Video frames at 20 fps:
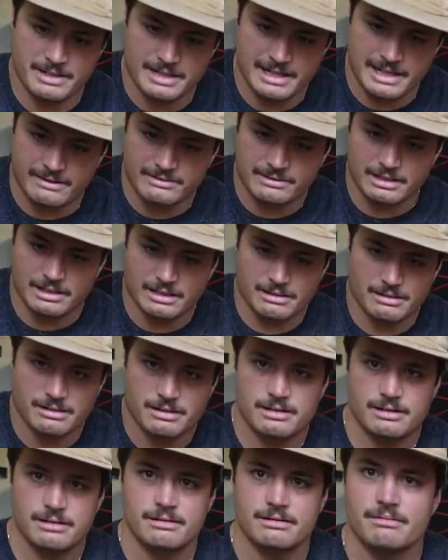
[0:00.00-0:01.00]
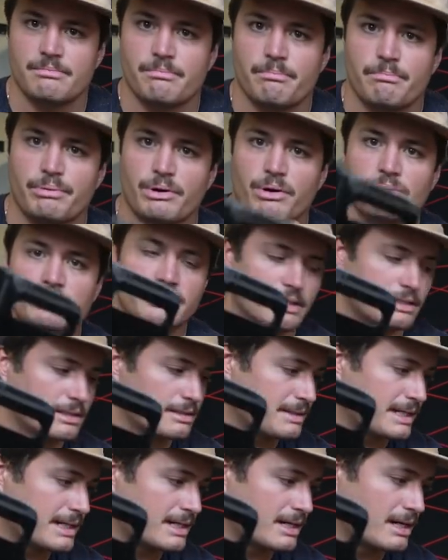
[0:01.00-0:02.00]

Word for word: gonna have to bolt onto my